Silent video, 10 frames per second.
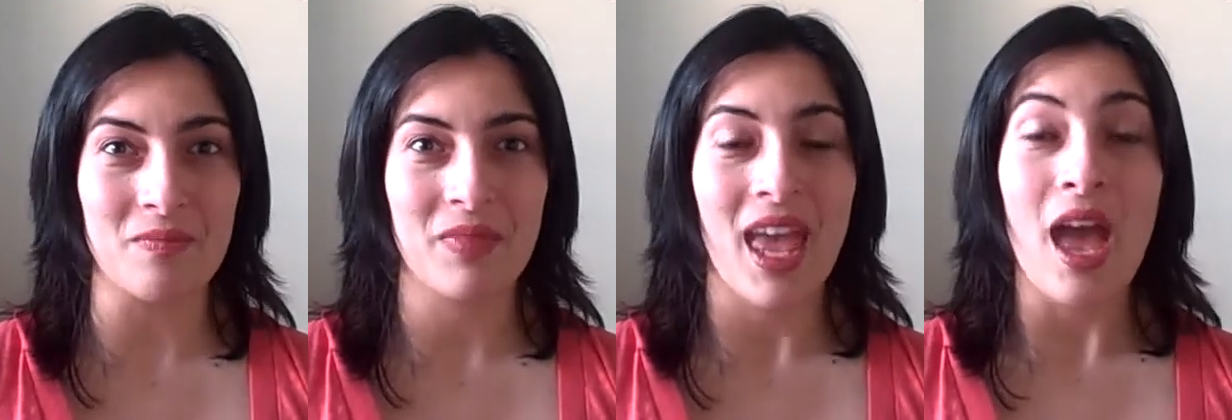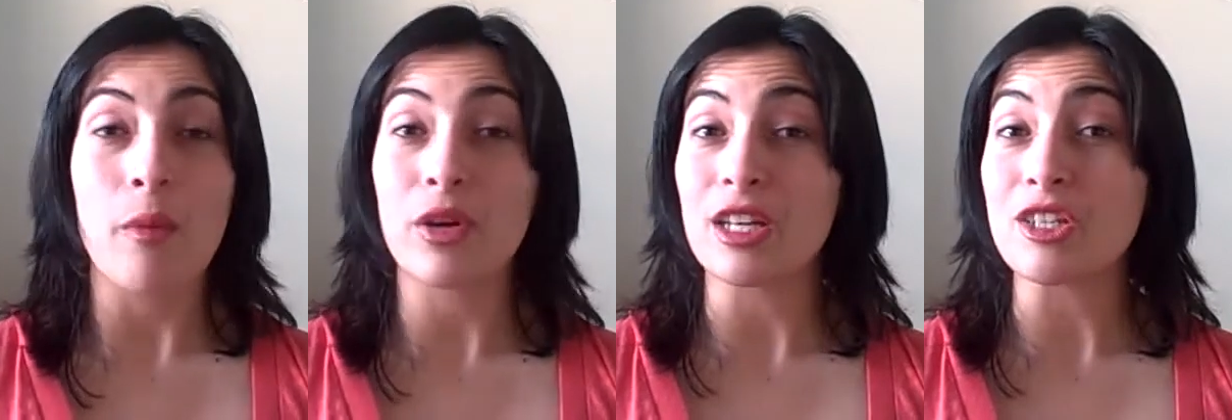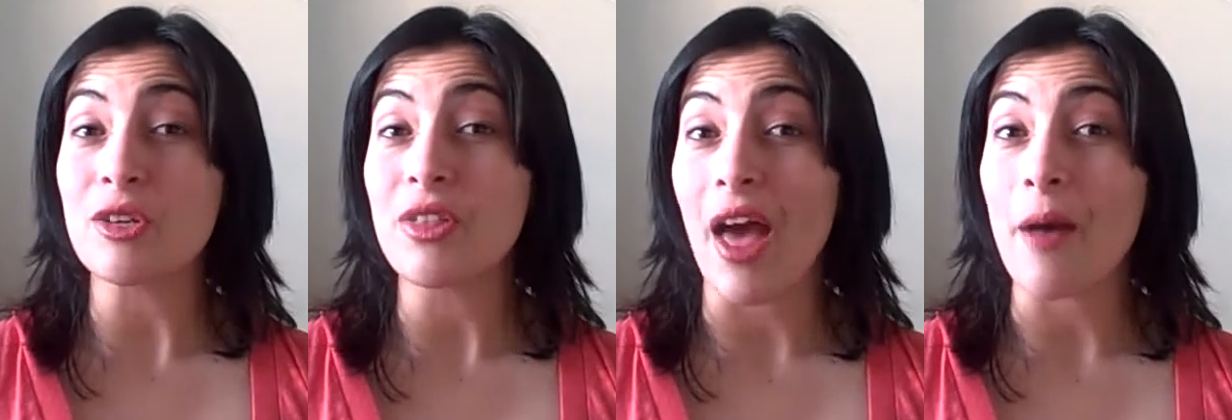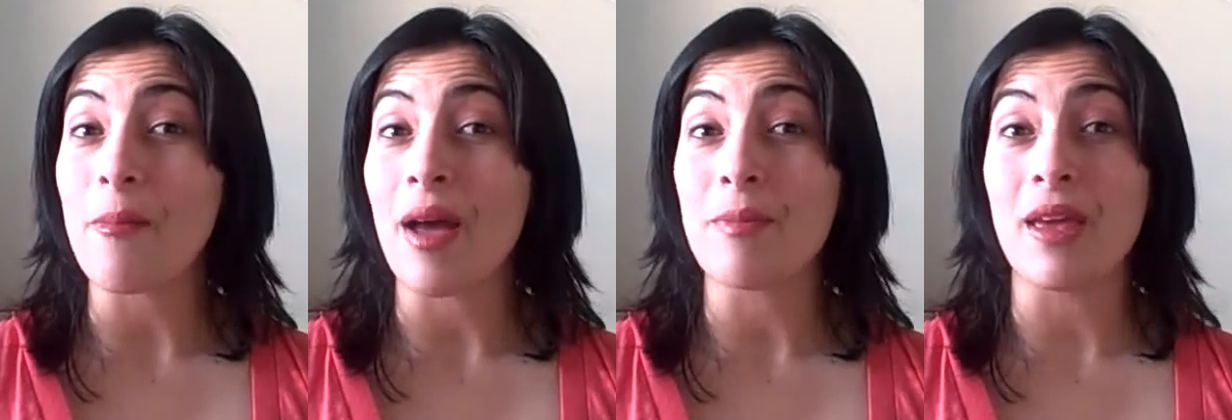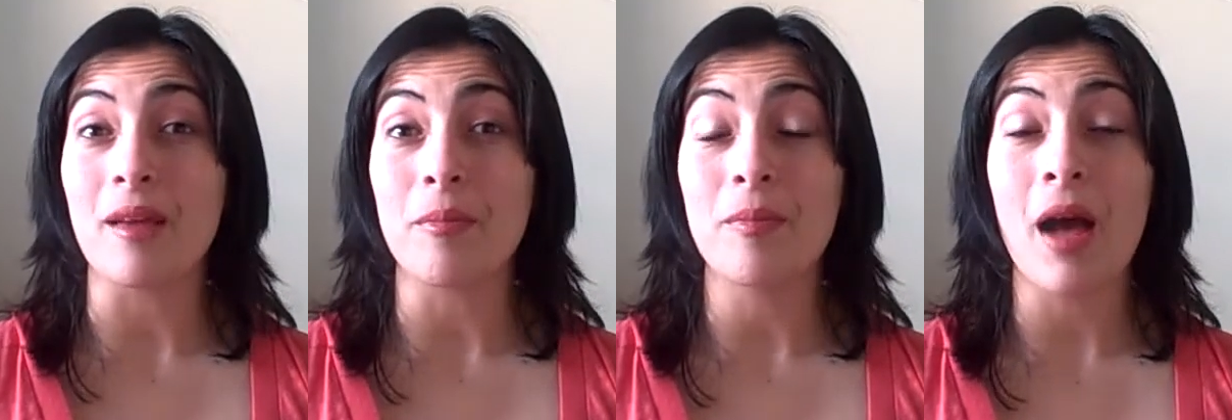And we're going to do that by
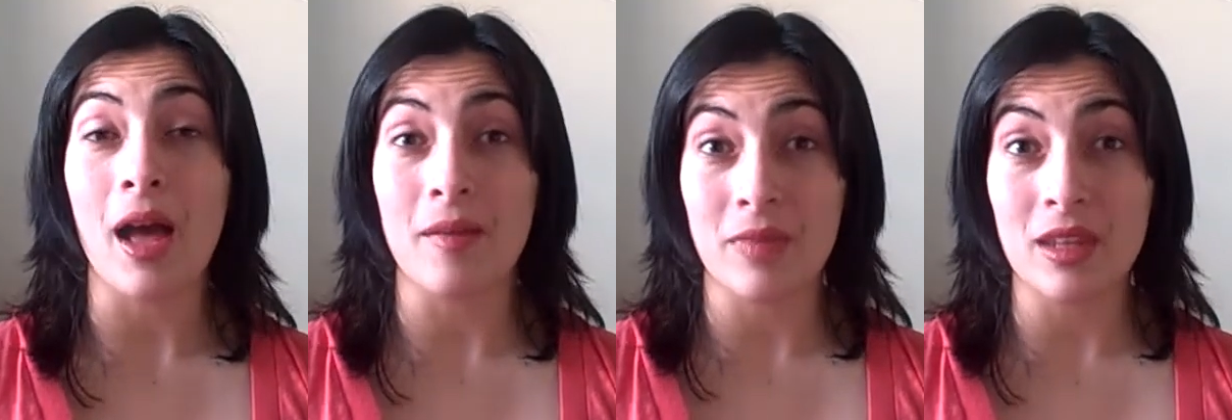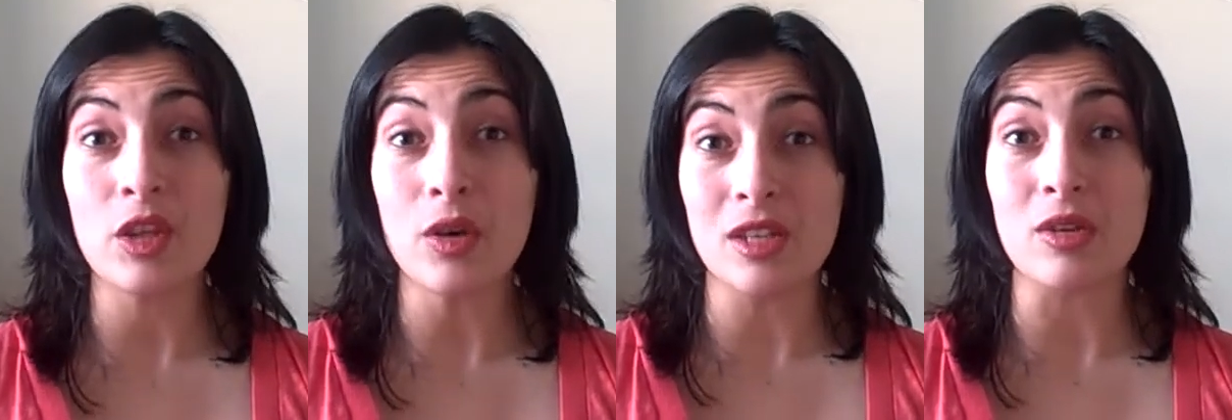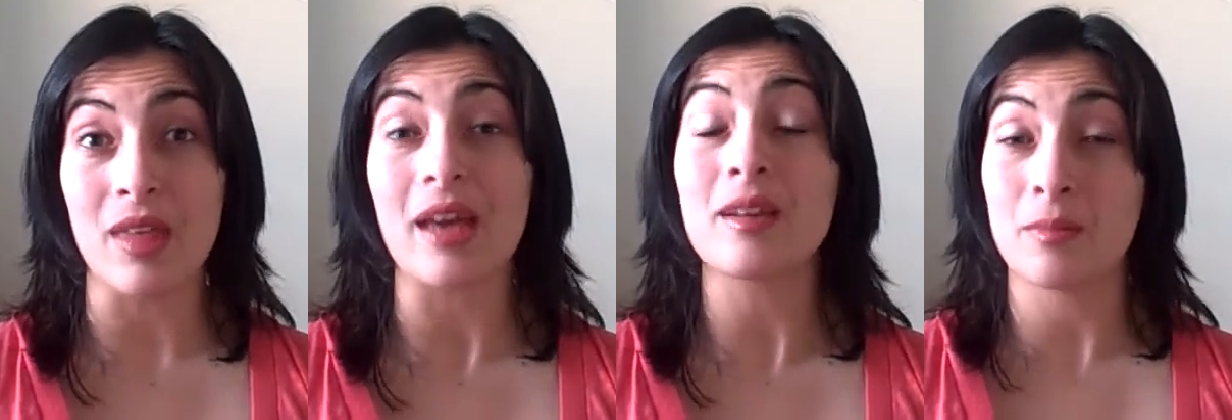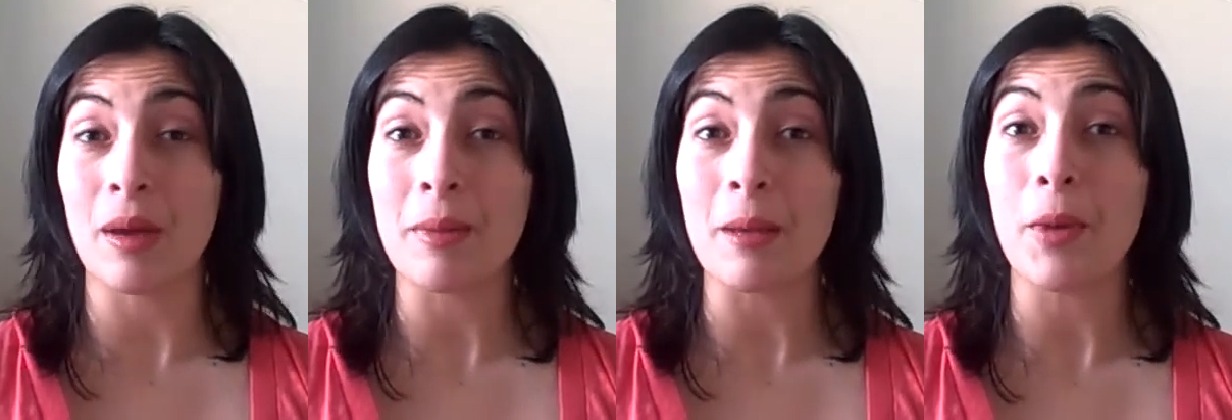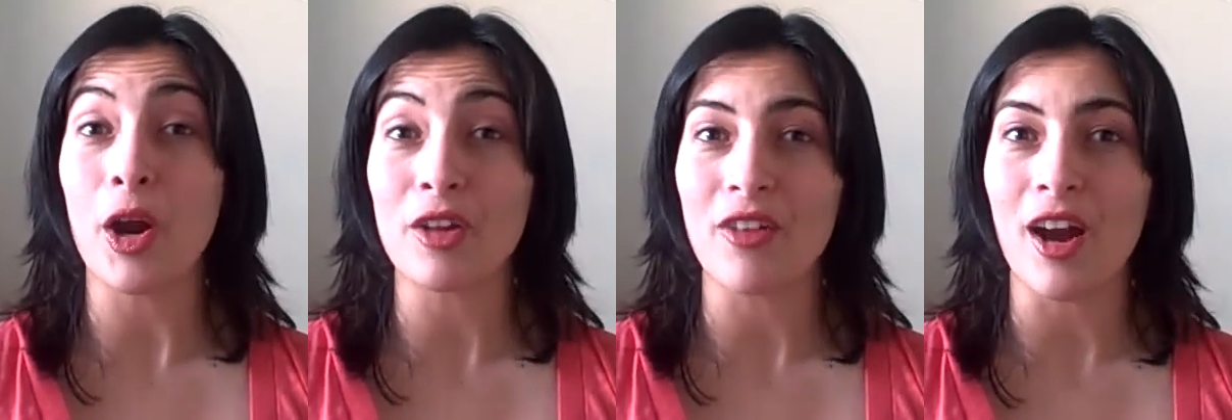being, uh, you can do that by being
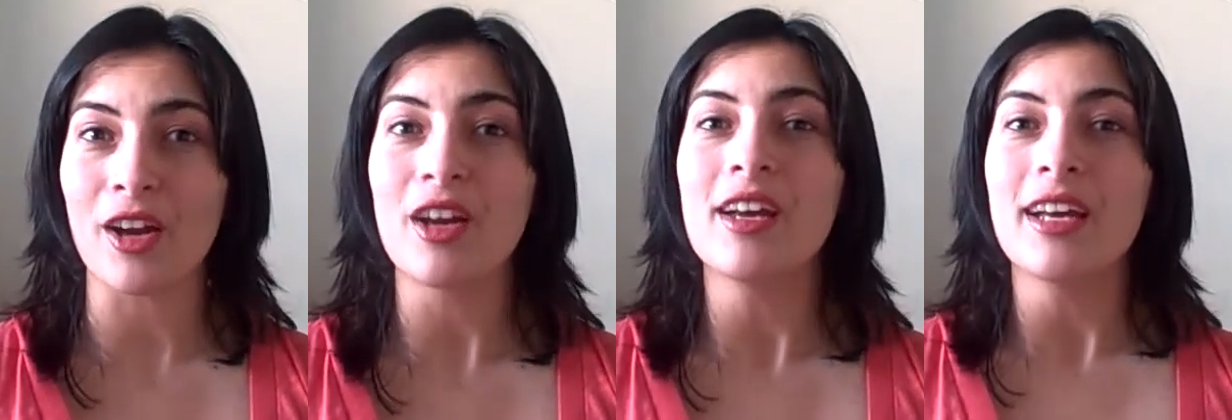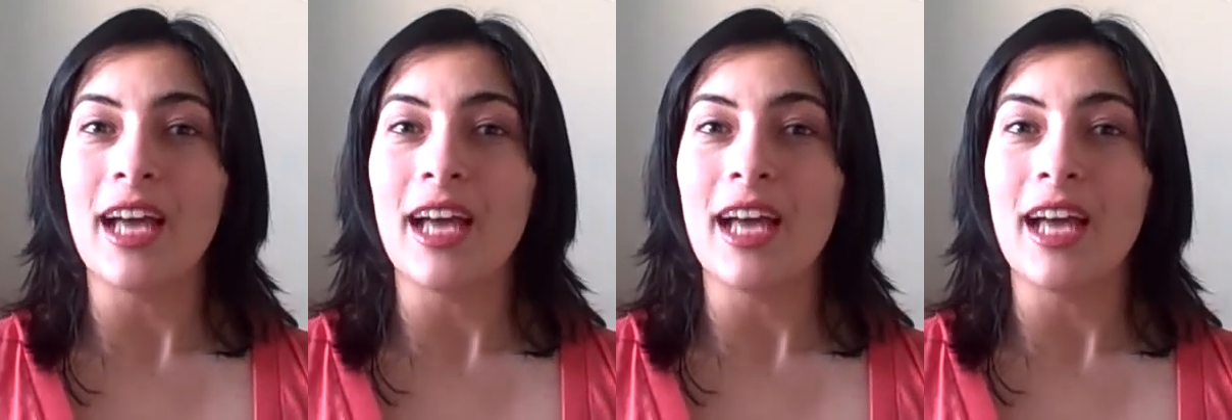part of our